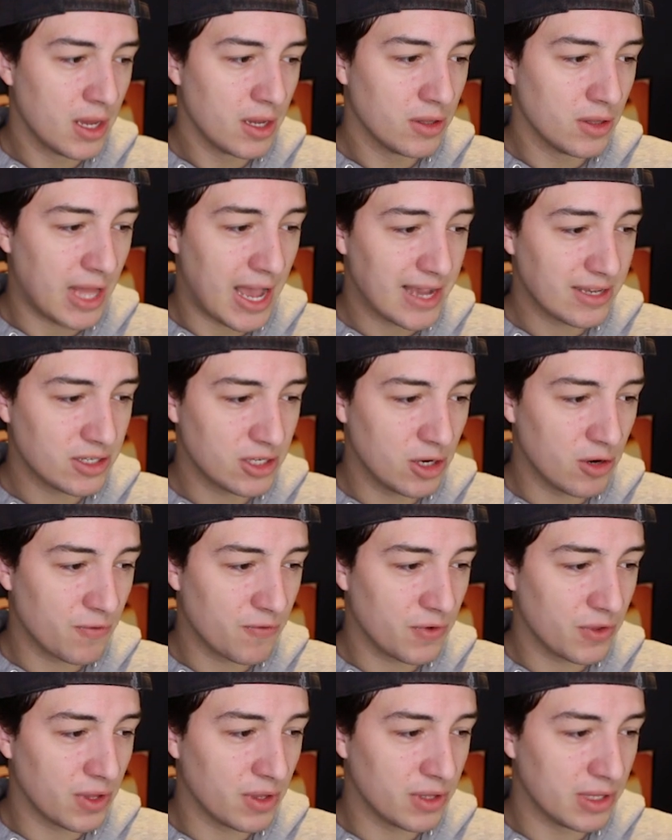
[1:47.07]
Last year
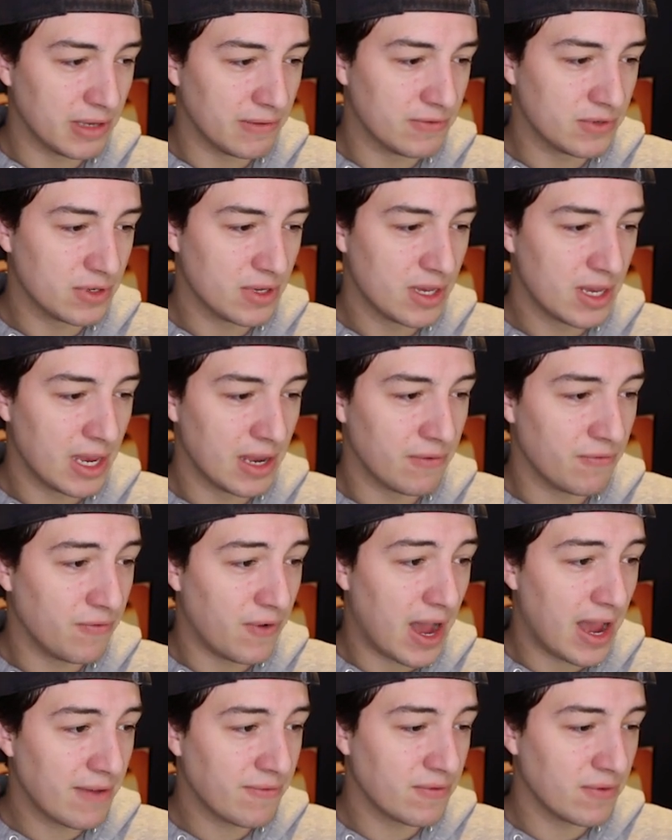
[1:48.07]
for the Leafs, in
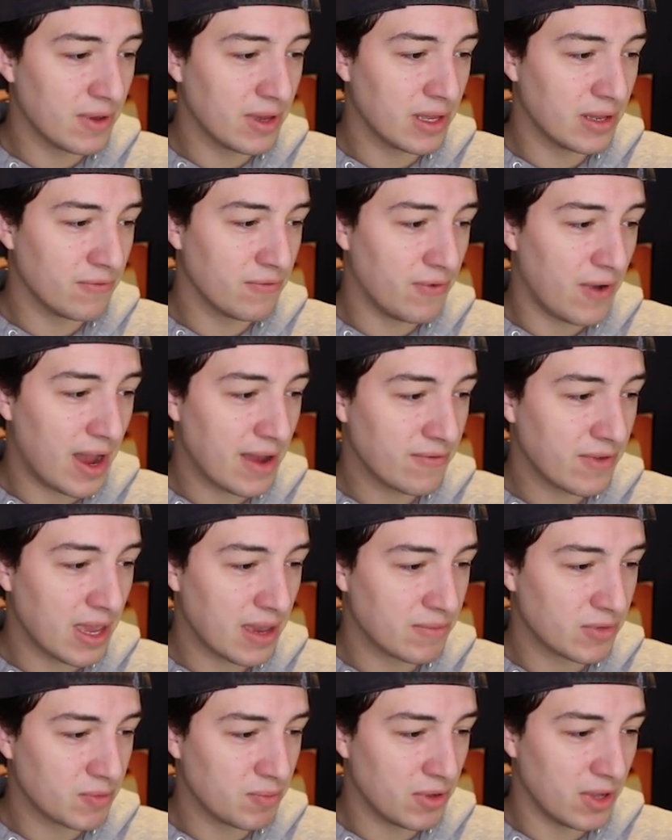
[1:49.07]
five
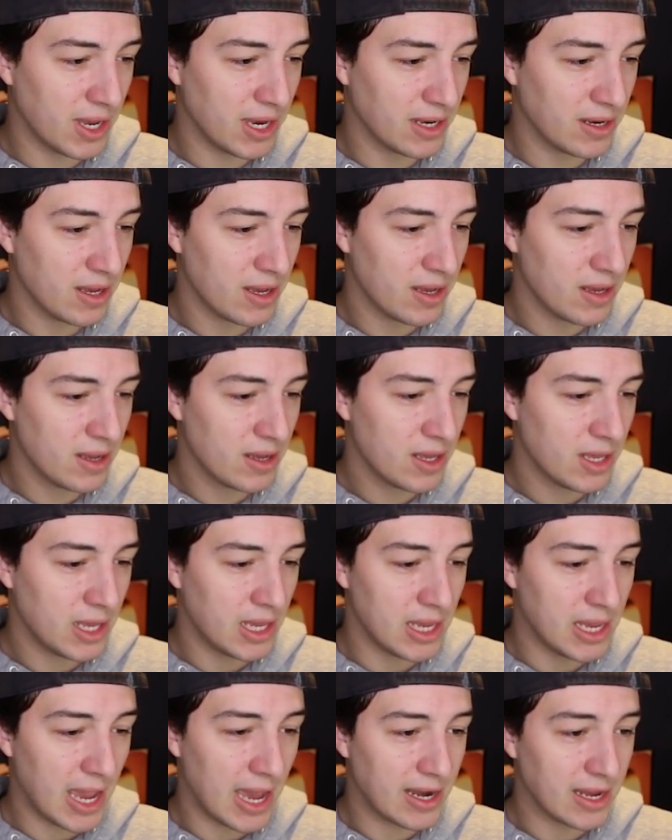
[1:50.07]
games played,
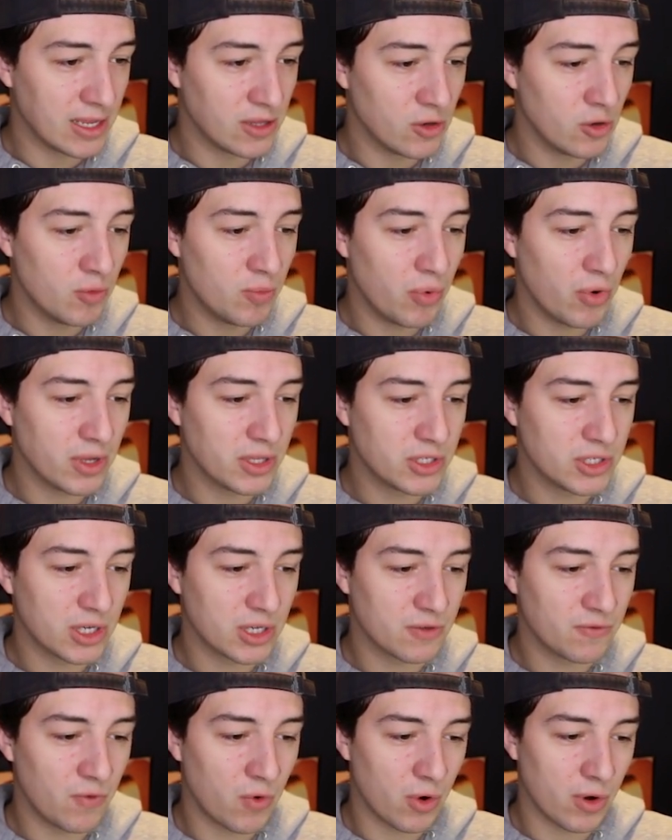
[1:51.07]
he had a
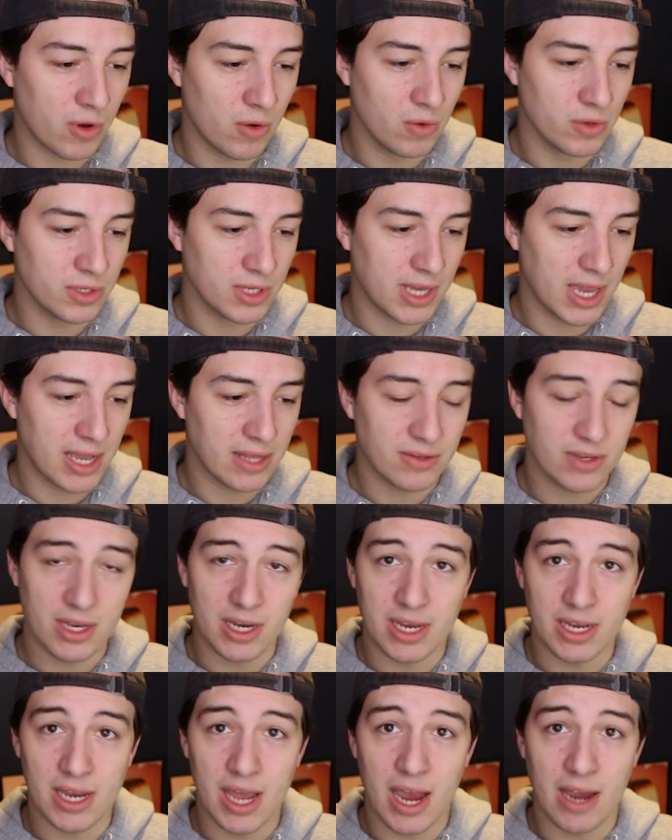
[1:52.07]
2.64 goals against
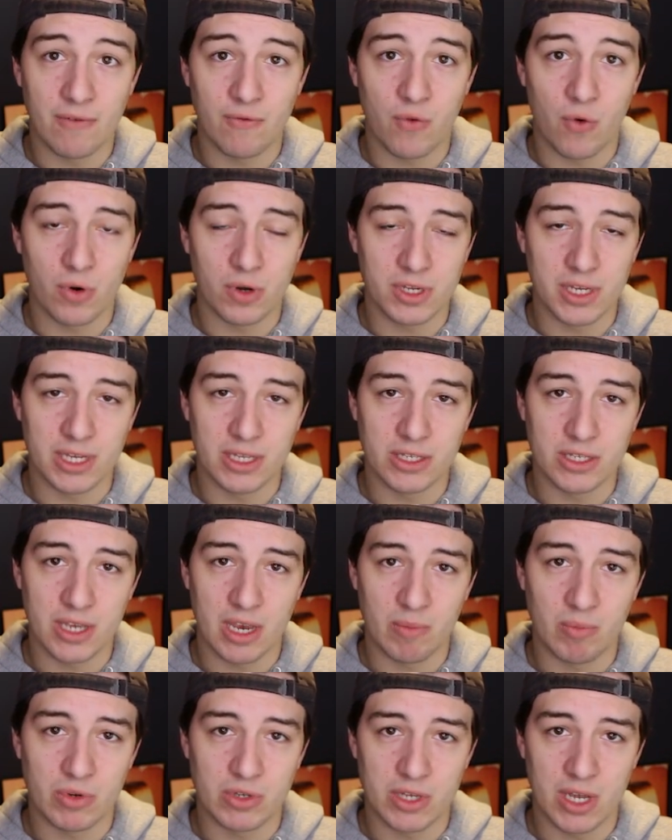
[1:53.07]
and a .914
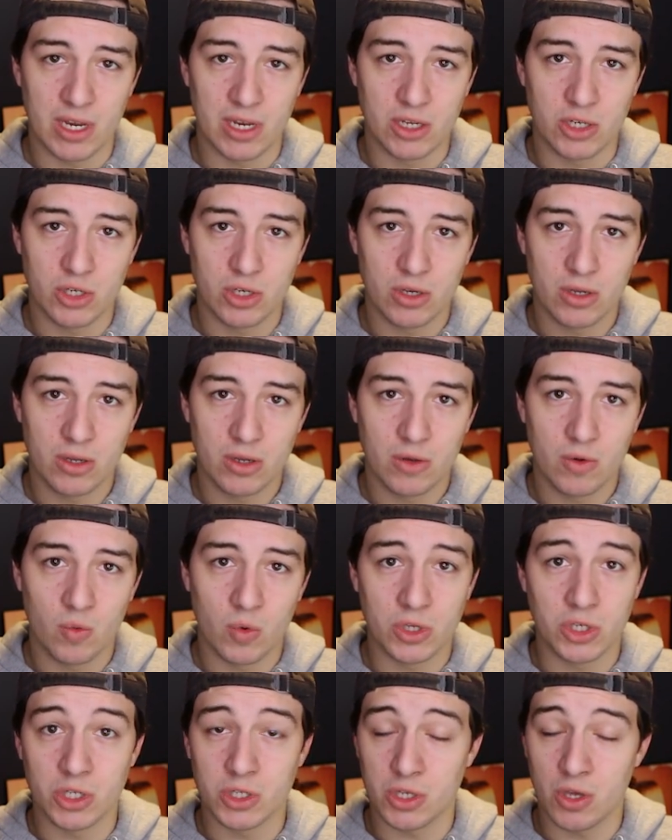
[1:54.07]
save percentage,
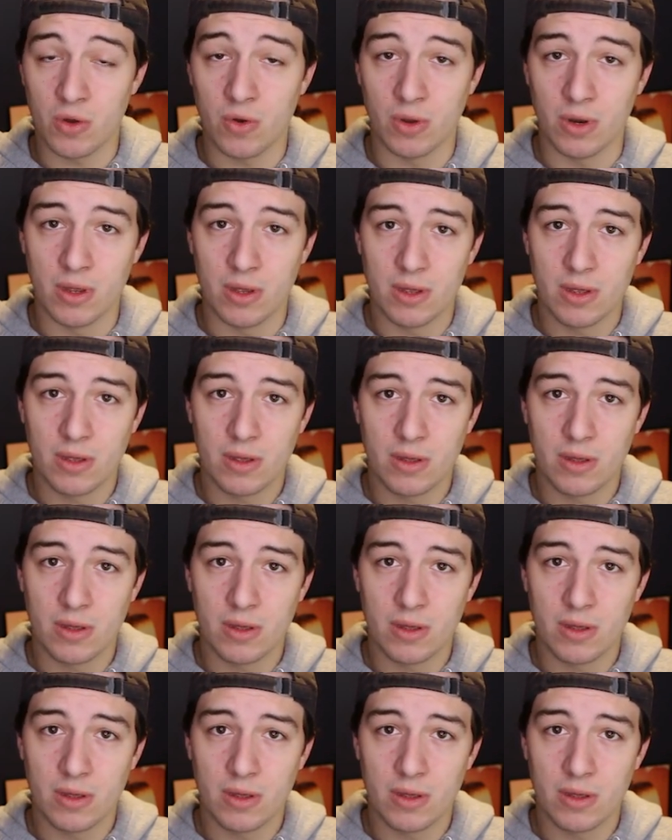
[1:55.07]
which is good.